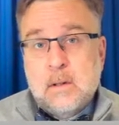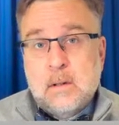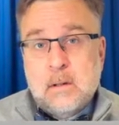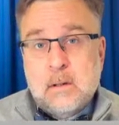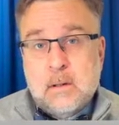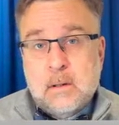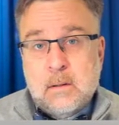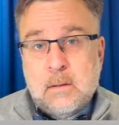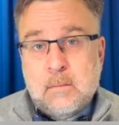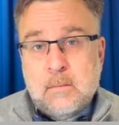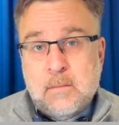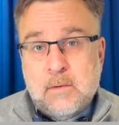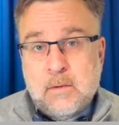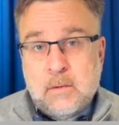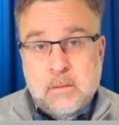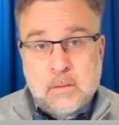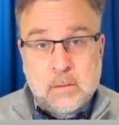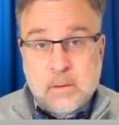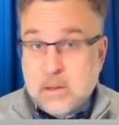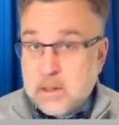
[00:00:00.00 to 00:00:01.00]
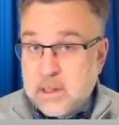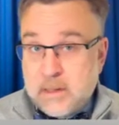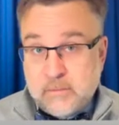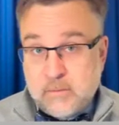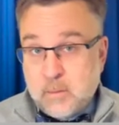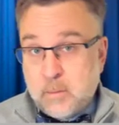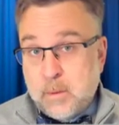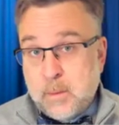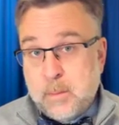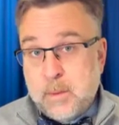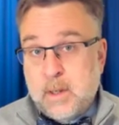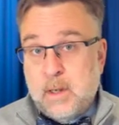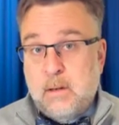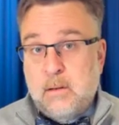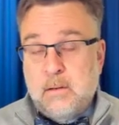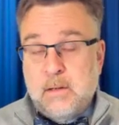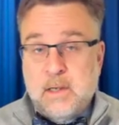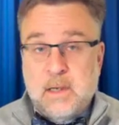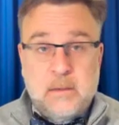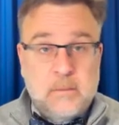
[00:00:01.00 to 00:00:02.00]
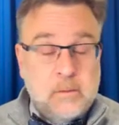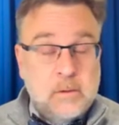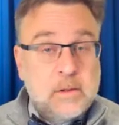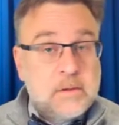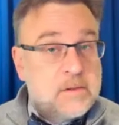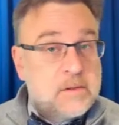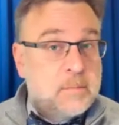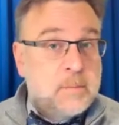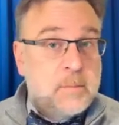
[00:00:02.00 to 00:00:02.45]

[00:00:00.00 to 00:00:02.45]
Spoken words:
so you all have to prepare, and I will also